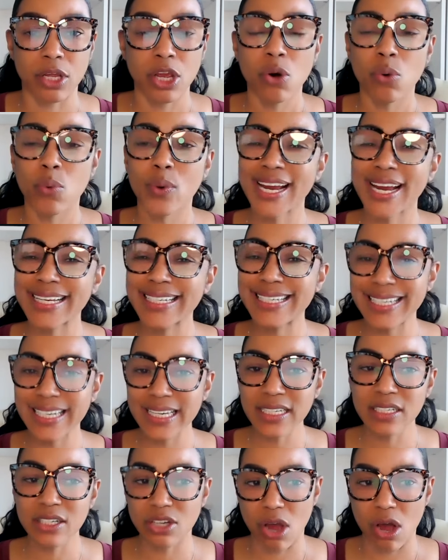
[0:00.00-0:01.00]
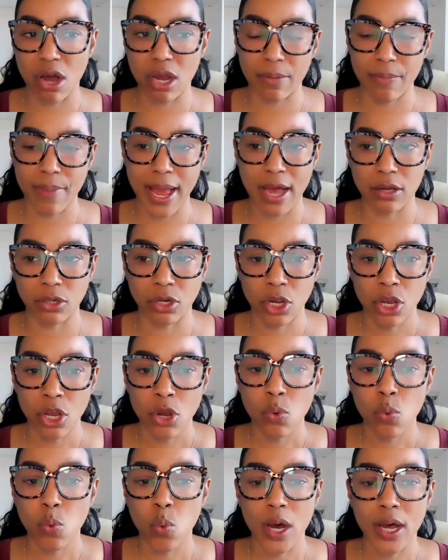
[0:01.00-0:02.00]
What I didn't talk about
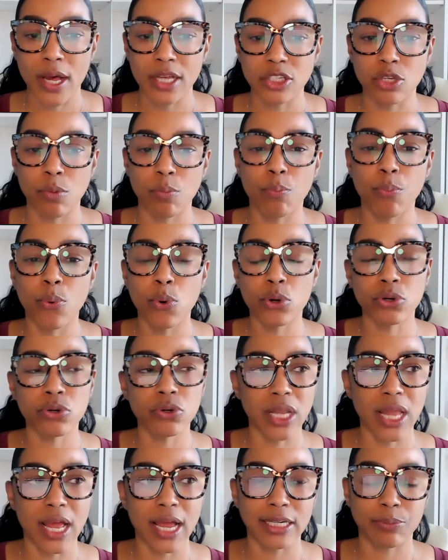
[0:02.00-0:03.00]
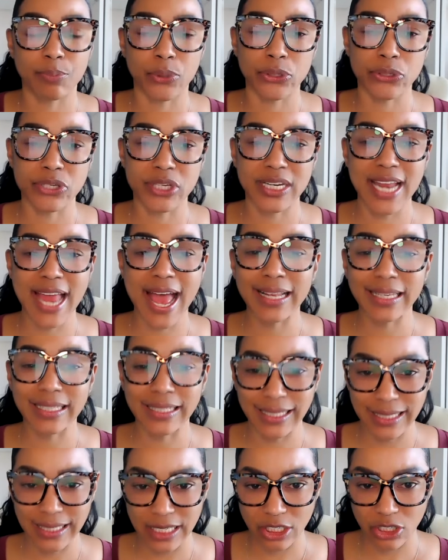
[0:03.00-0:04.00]
was borderline
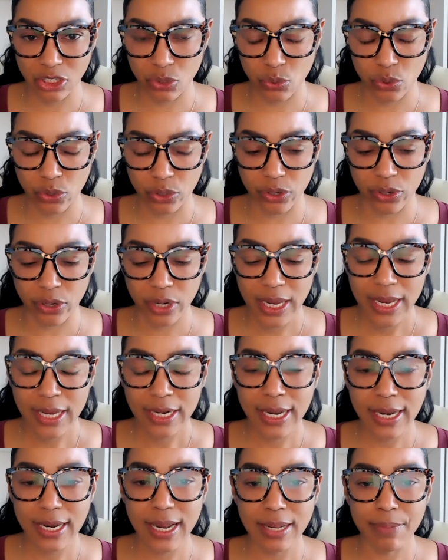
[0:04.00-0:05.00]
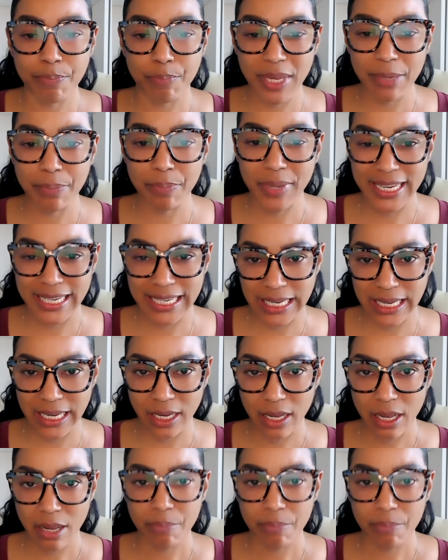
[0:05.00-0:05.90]
personality disorder, BPD.